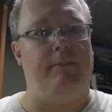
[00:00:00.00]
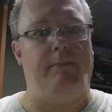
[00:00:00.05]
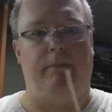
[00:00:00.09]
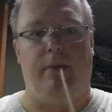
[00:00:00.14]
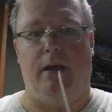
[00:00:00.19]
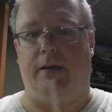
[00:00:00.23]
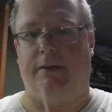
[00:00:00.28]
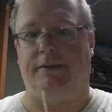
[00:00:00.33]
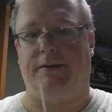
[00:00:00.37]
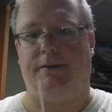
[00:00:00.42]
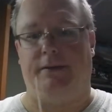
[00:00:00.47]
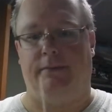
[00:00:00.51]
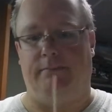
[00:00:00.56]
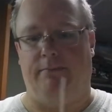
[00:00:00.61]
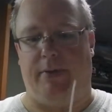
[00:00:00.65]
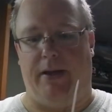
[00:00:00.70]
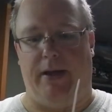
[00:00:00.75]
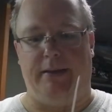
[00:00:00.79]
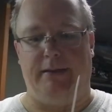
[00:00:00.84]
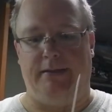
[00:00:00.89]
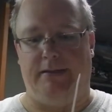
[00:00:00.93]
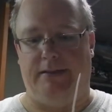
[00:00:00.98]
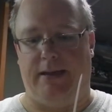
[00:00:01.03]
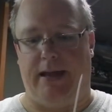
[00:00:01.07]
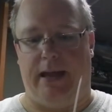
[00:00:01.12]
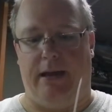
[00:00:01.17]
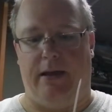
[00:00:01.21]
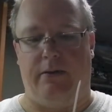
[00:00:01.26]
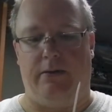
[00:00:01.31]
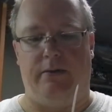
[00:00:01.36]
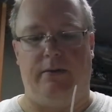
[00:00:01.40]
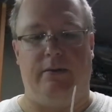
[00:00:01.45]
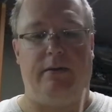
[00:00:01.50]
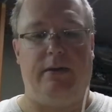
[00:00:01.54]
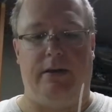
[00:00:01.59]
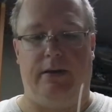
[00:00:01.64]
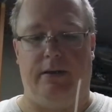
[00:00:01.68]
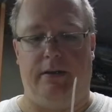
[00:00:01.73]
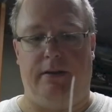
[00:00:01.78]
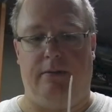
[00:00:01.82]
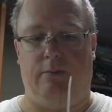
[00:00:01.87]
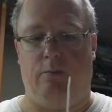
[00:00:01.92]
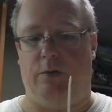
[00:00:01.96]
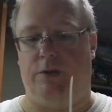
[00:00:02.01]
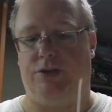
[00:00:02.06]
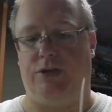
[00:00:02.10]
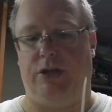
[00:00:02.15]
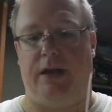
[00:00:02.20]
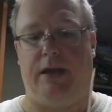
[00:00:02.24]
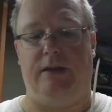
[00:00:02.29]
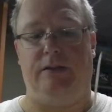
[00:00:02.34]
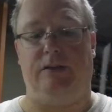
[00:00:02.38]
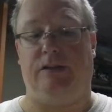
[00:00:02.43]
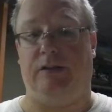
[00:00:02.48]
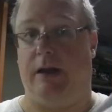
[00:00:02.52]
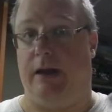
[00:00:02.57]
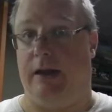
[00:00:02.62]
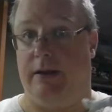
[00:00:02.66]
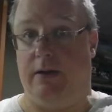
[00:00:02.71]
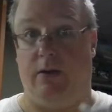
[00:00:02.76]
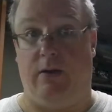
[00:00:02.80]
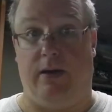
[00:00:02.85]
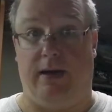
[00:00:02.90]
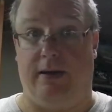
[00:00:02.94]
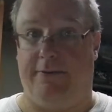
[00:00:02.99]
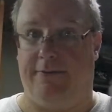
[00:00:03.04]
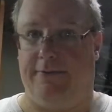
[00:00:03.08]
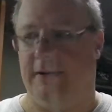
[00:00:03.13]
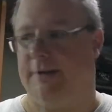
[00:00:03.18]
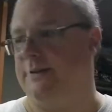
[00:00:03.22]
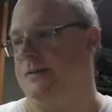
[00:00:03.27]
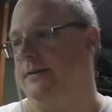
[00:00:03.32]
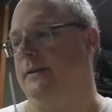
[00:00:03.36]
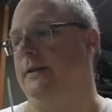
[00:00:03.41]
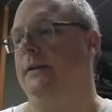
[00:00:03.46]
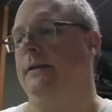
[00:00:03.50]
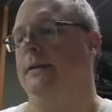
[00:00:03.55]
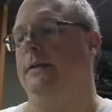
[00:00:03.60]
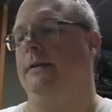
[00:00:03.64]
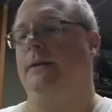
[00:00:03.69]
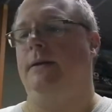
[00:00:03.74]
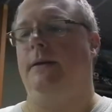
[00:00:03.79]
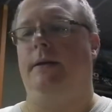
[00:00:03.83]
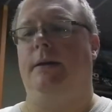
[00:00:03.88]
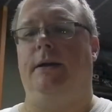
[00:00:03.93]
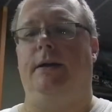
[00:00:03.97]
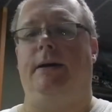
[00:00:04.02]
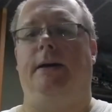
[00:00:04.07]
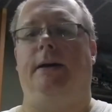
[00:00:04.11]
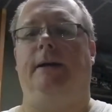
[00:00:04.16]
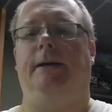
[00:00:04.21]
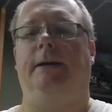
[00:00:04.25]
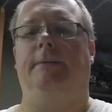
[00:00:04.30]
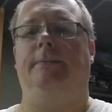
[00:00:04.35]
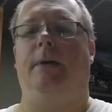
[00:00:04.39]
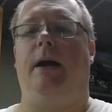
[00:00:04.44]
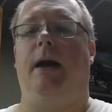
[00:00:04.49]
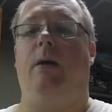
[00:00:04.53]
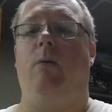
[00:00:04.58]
melts and bends down, in which case I know how to fix it. I